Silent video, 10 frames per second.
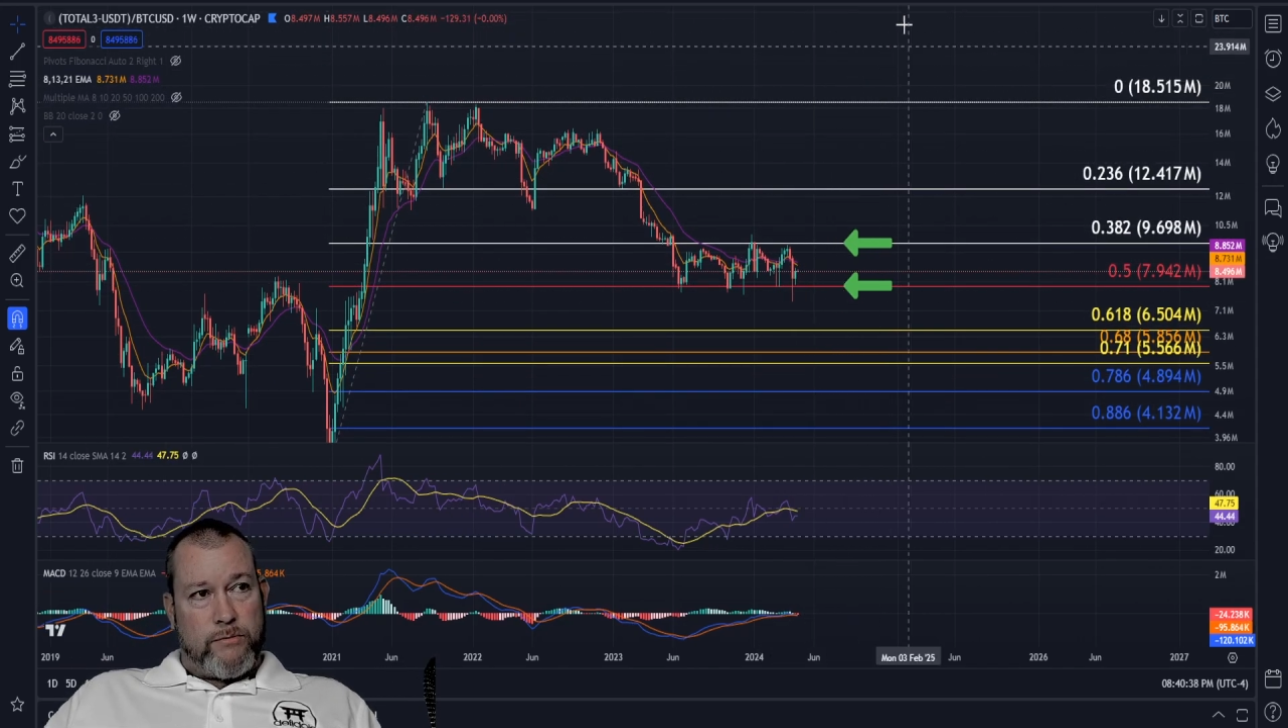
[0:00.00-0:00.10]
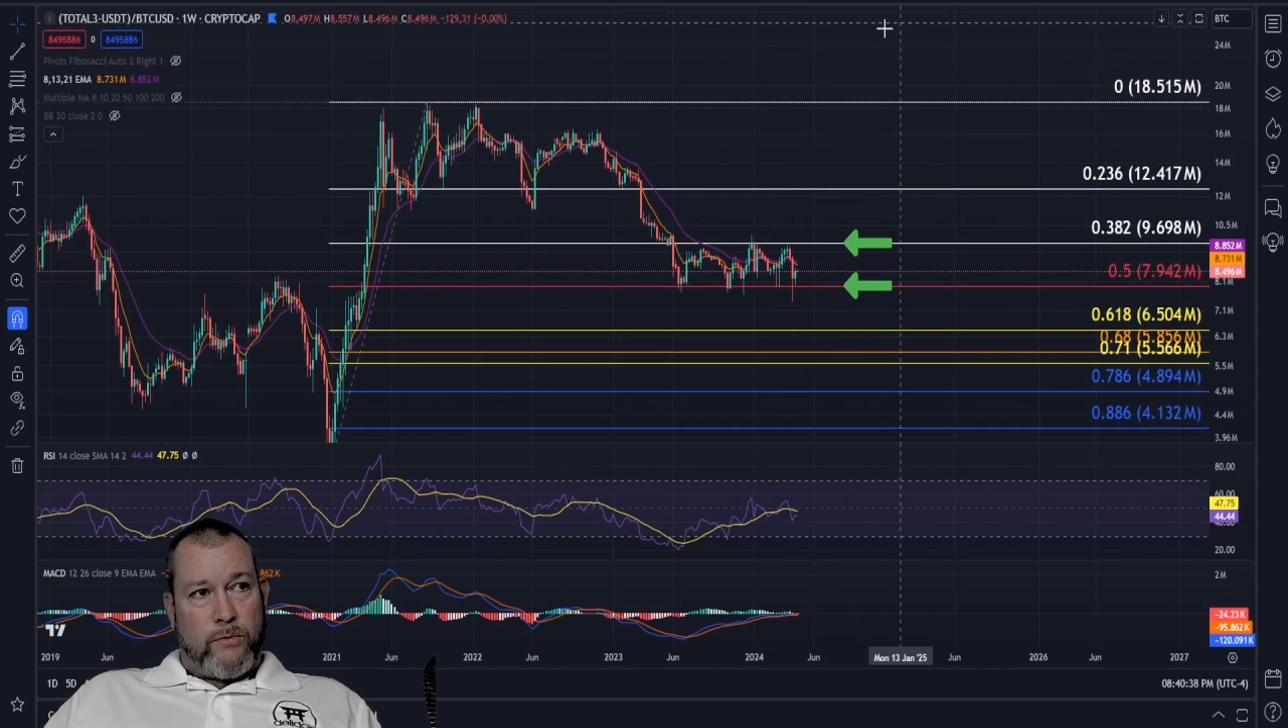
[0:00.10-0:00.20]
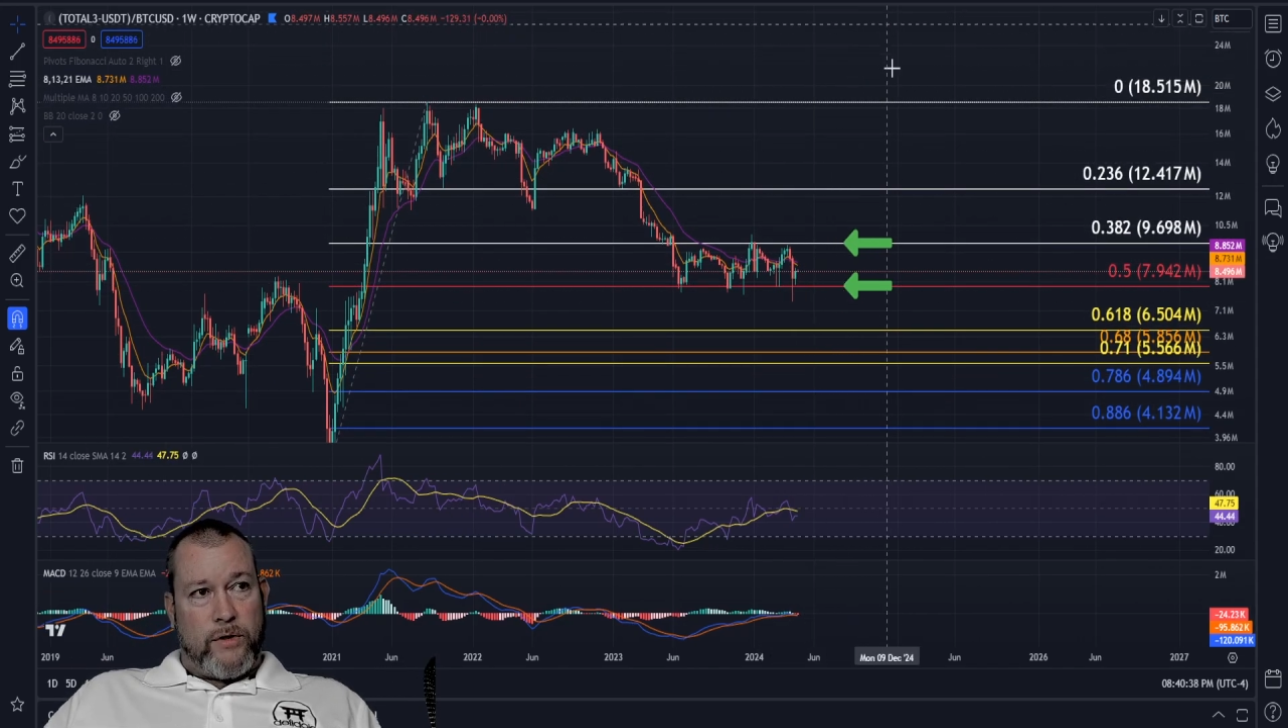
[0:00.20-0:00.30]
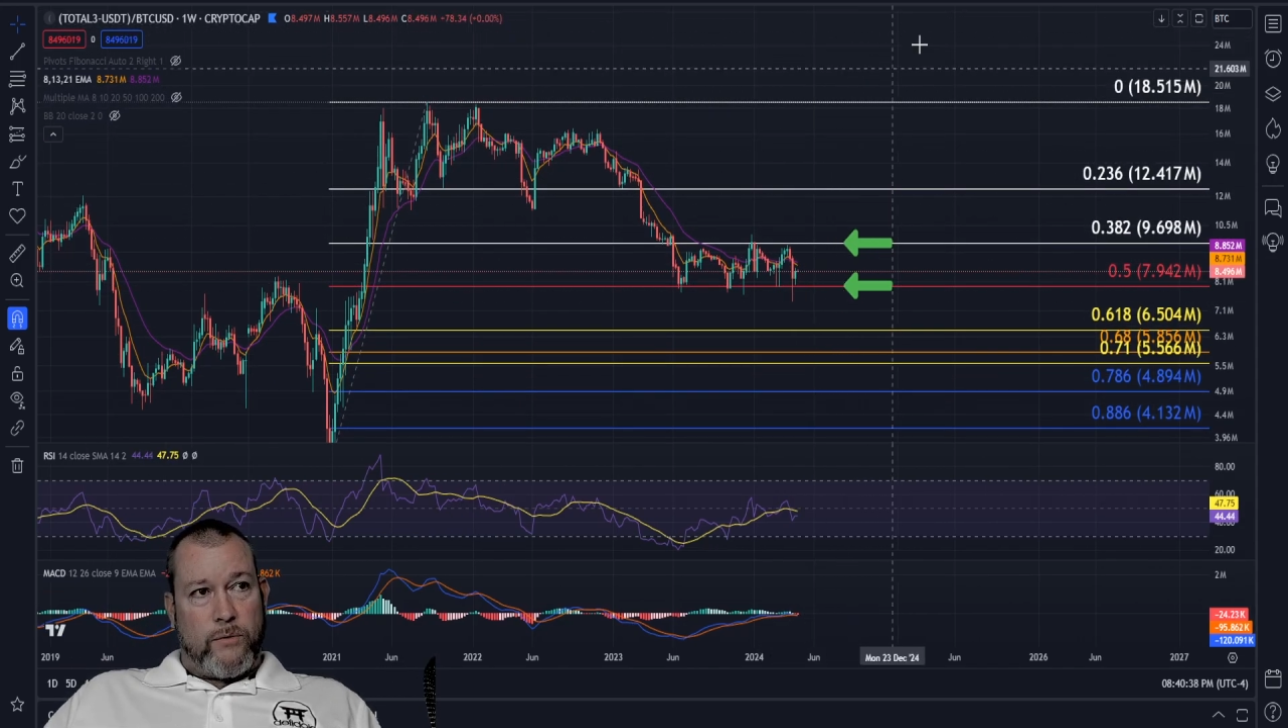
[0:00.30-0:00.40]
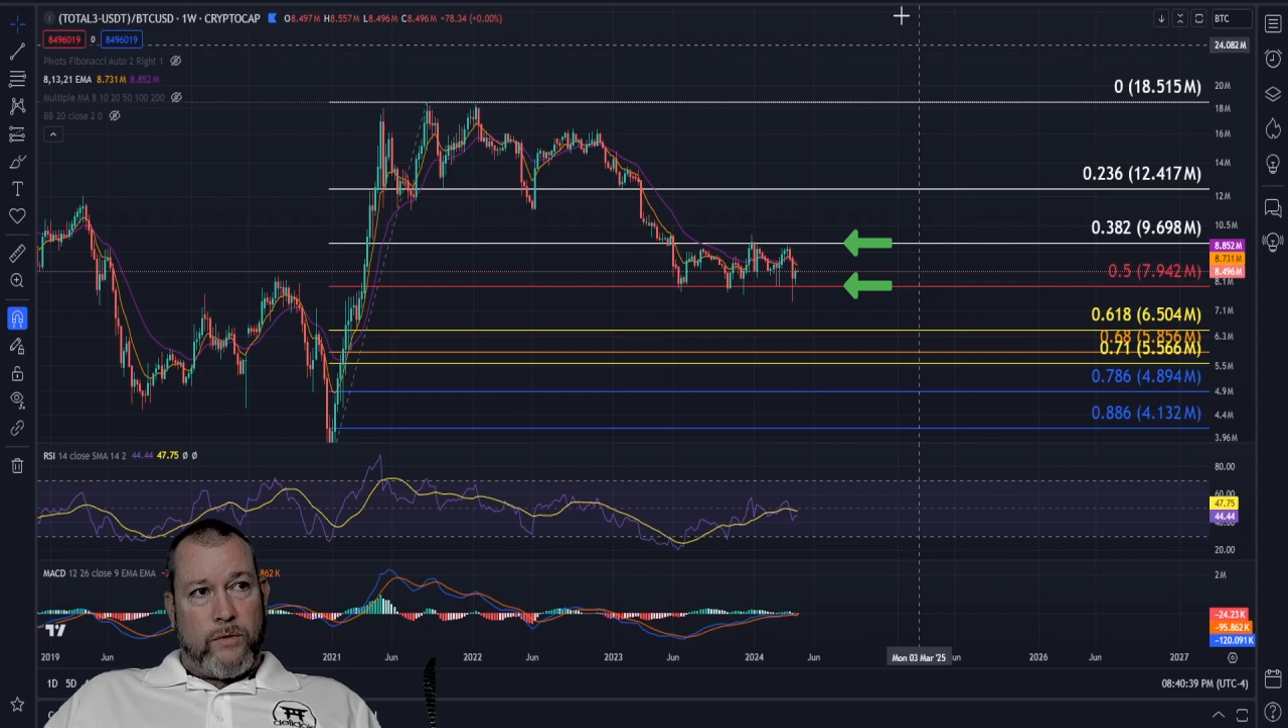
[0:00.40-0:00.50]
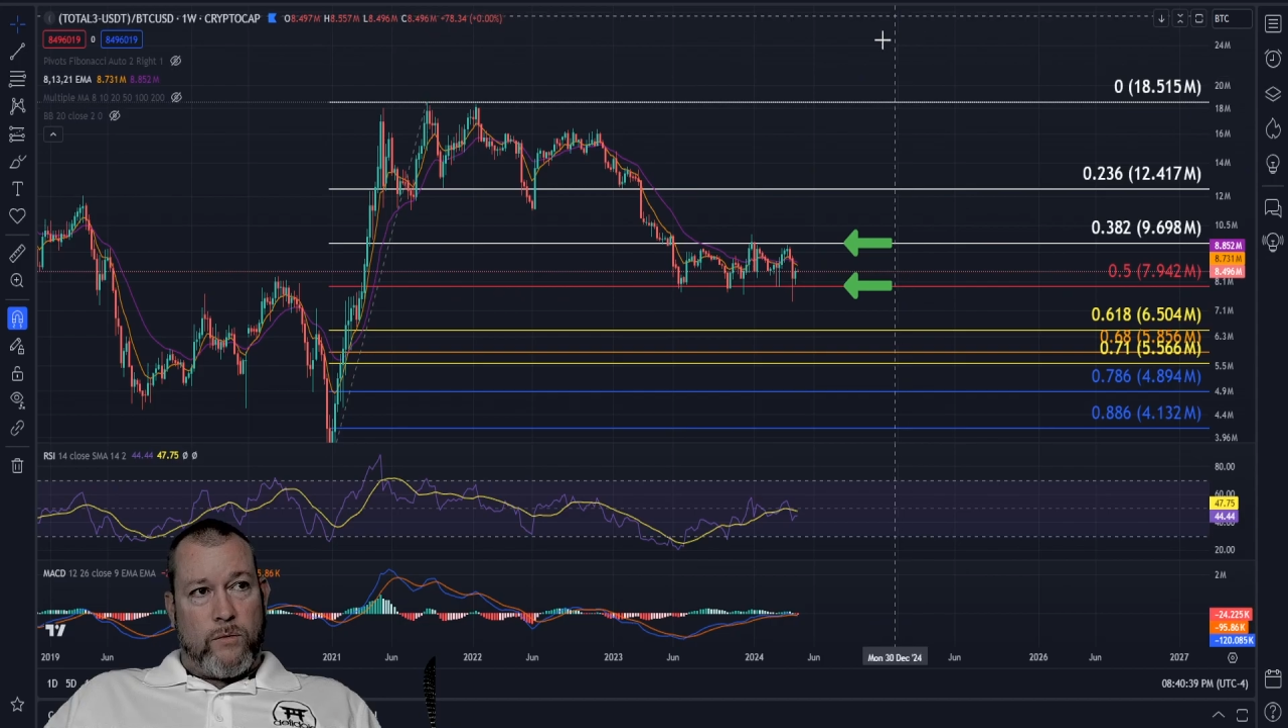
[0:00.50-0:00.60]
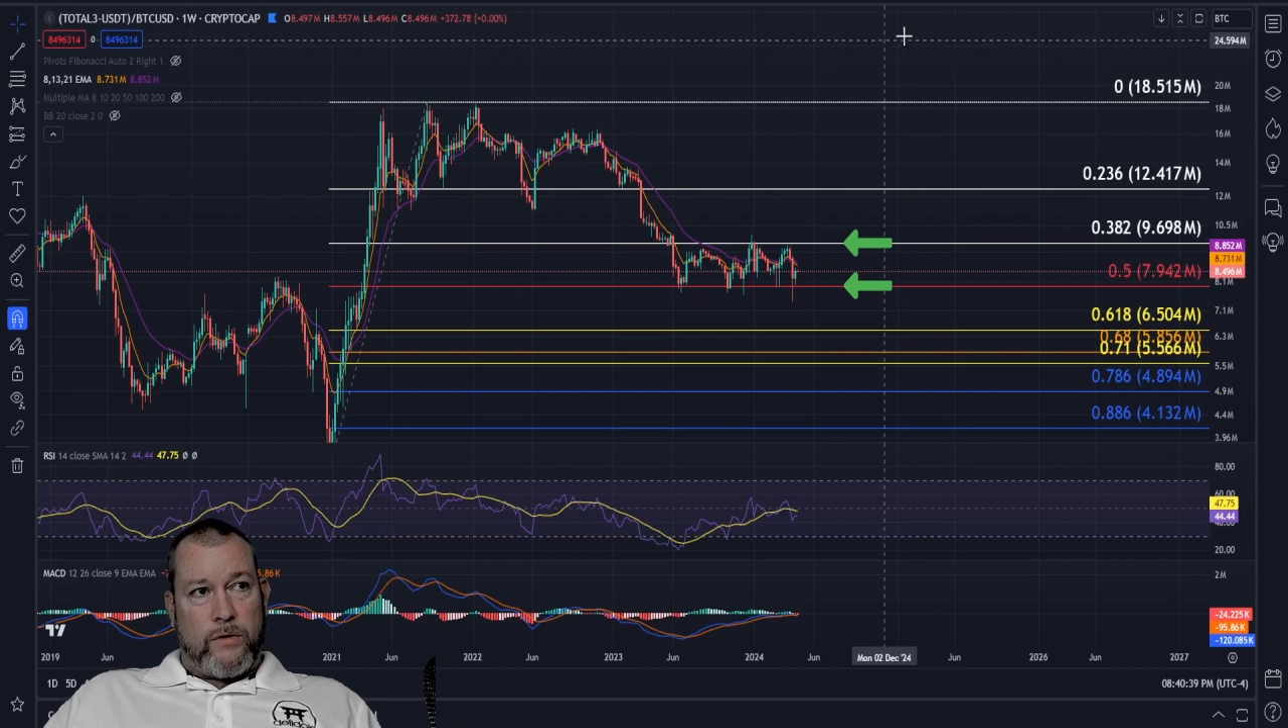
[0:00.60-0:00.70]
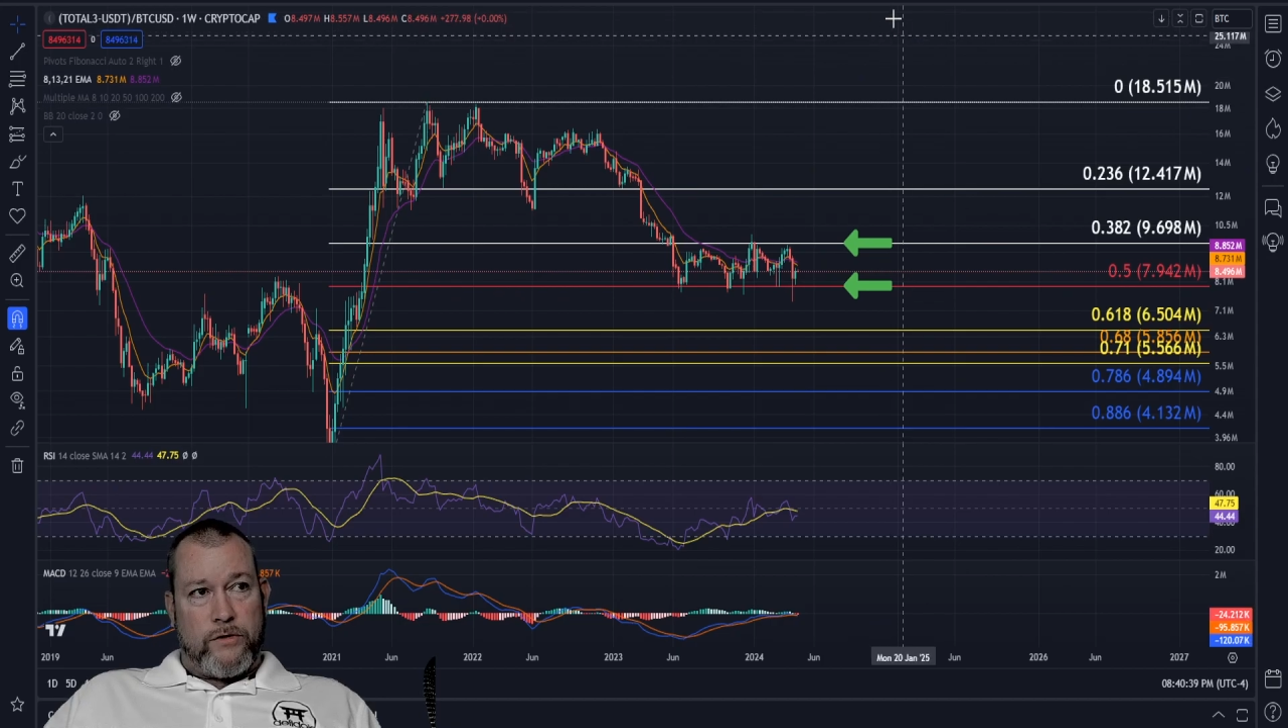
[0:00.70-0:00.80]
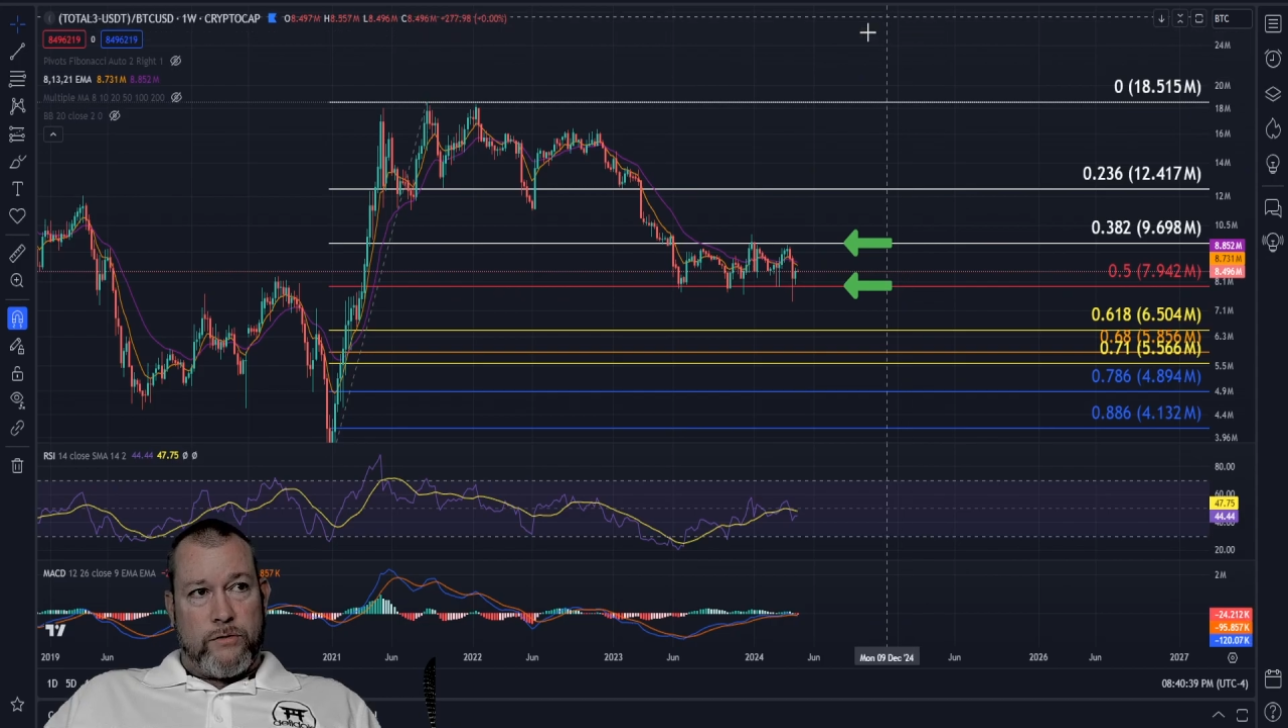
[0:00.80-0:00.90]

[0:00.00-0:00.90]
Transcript: point we want